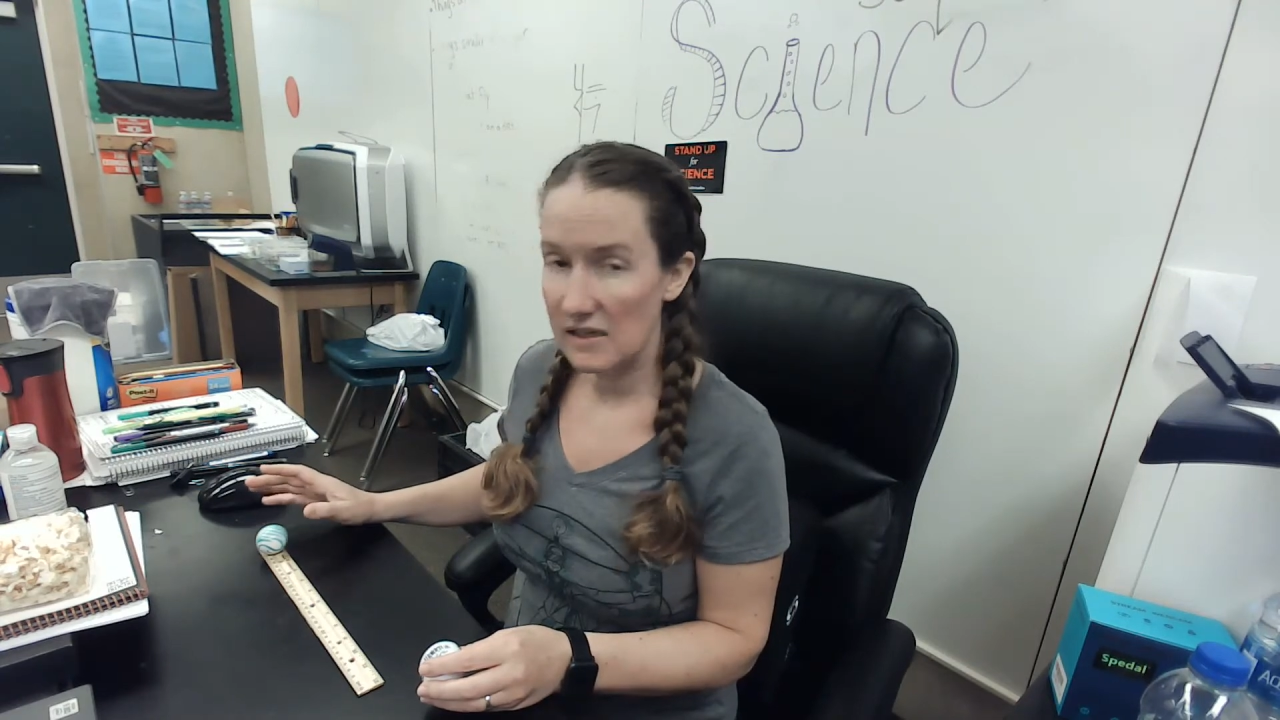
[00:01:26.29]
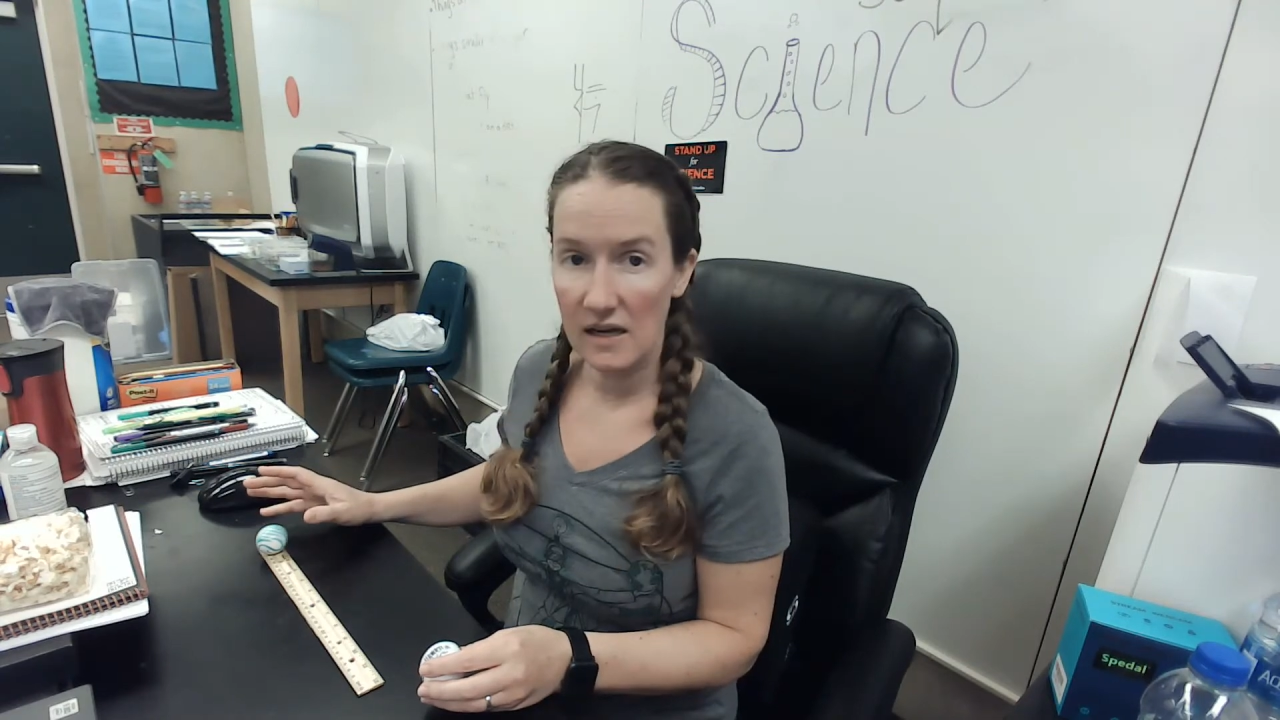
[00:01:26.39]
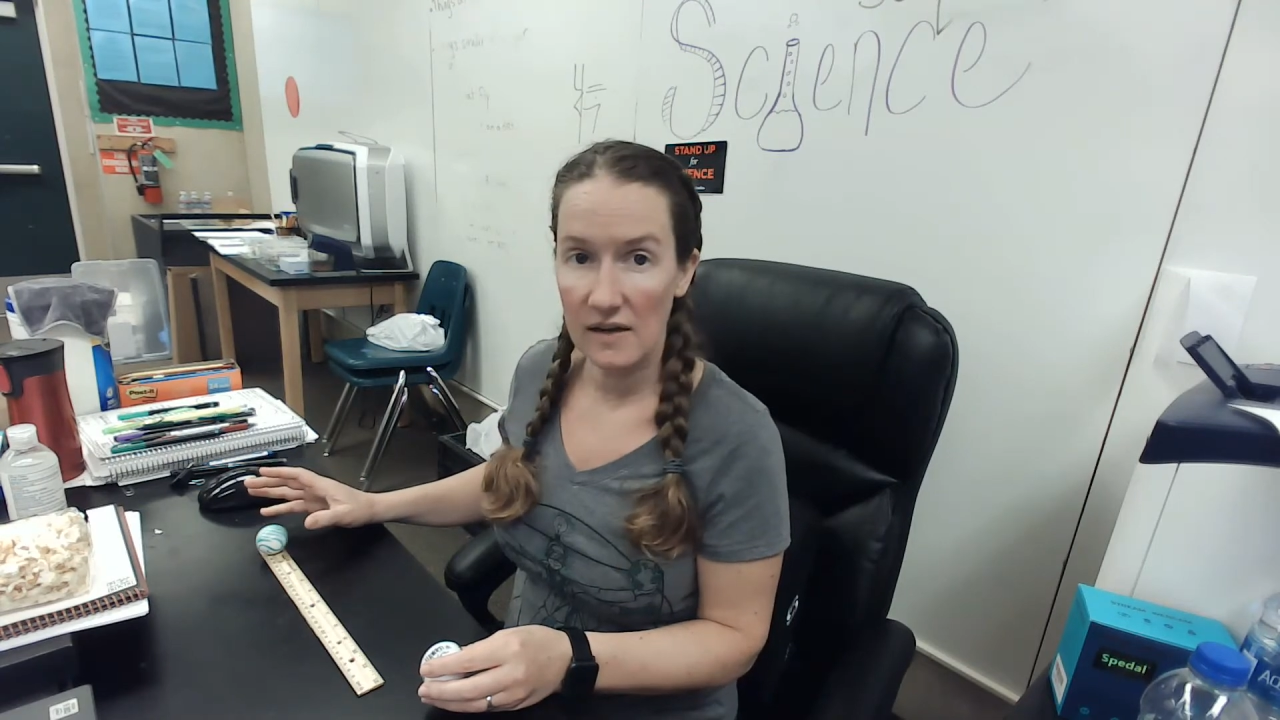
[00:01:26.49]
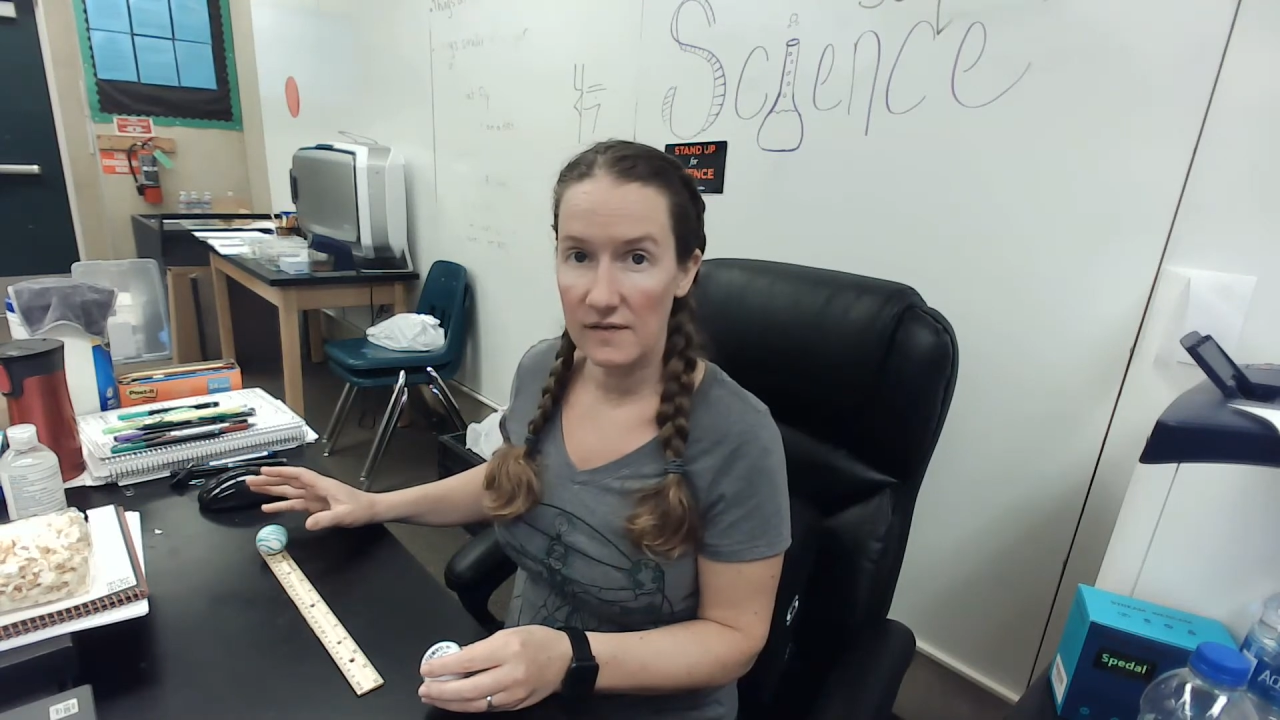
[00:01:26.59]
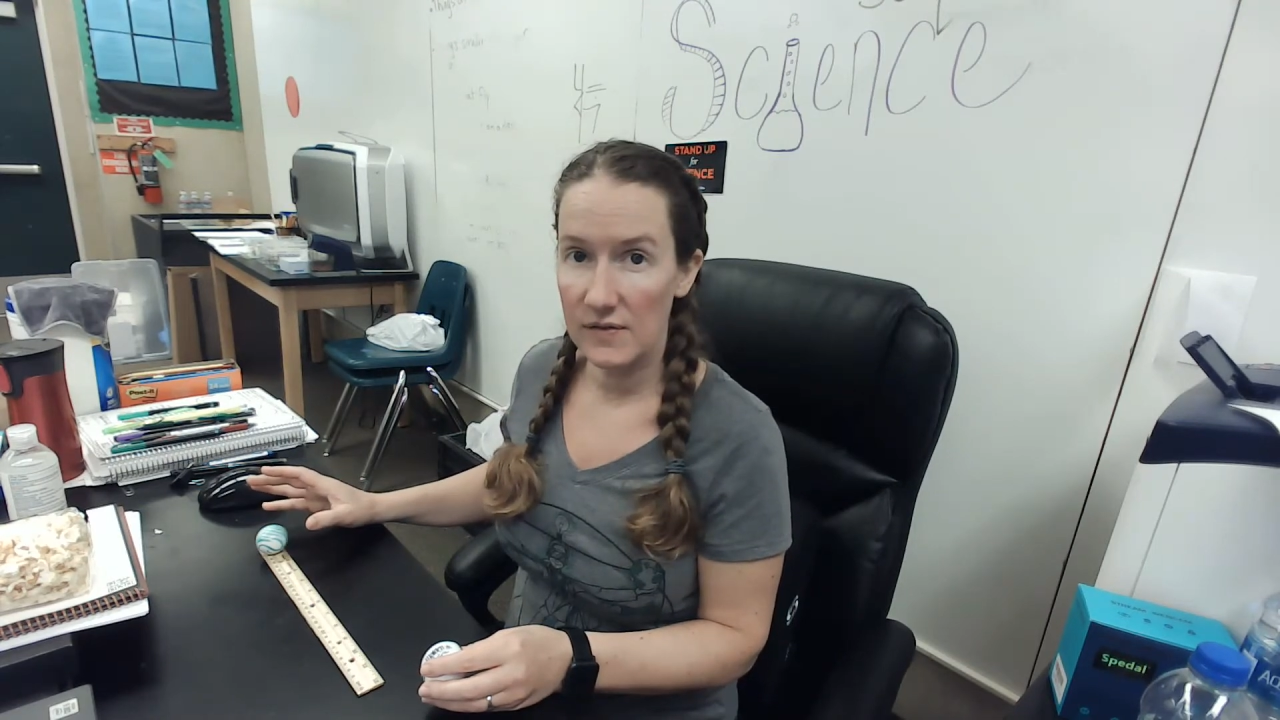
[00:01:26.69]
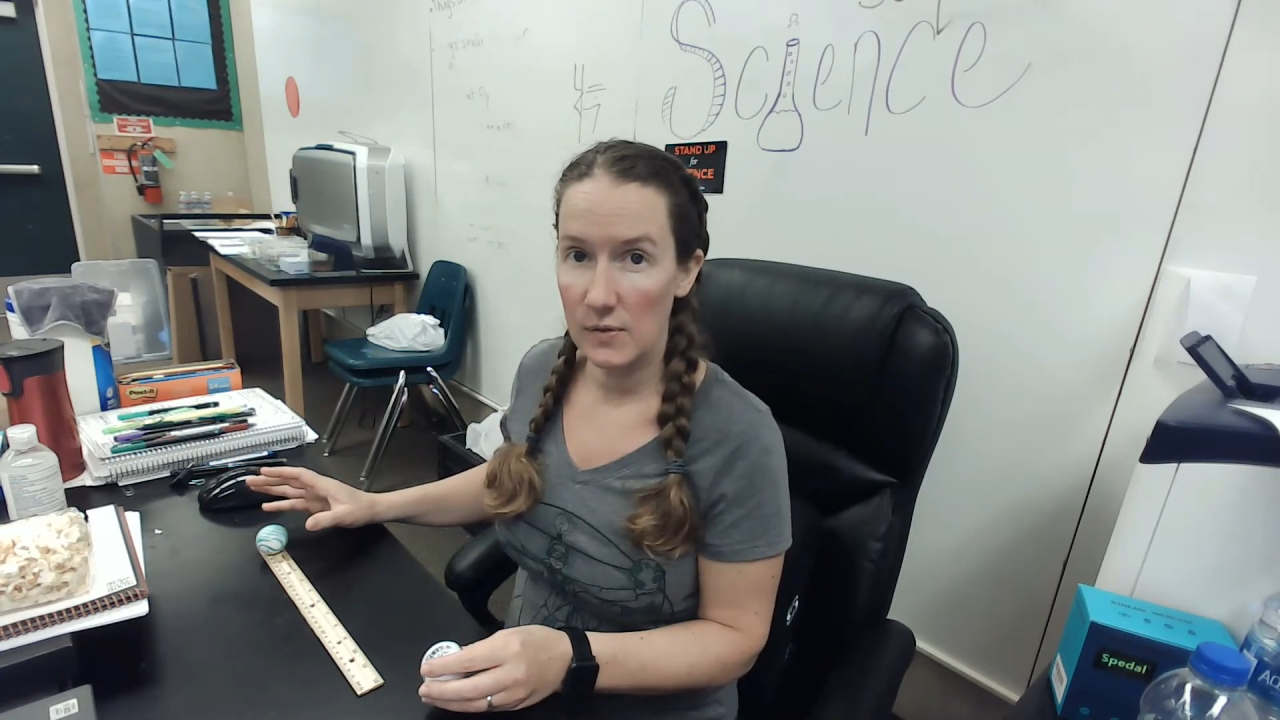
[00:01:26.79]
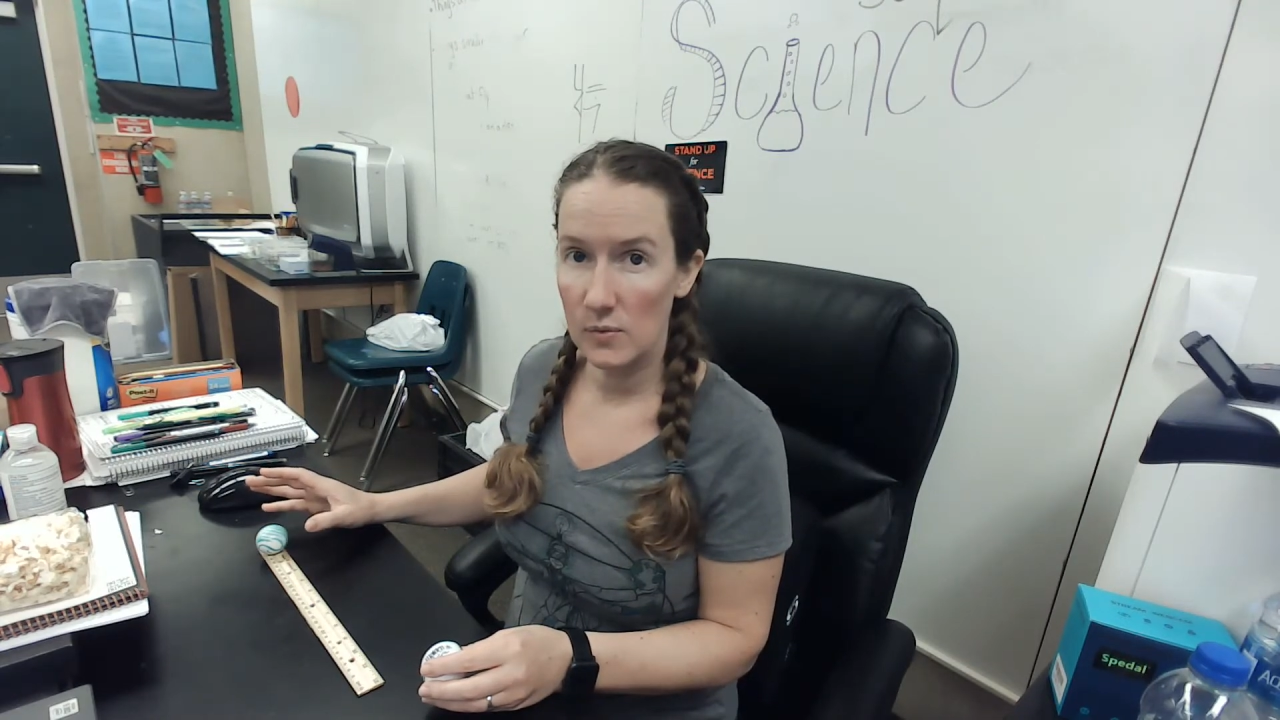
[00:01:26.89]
of the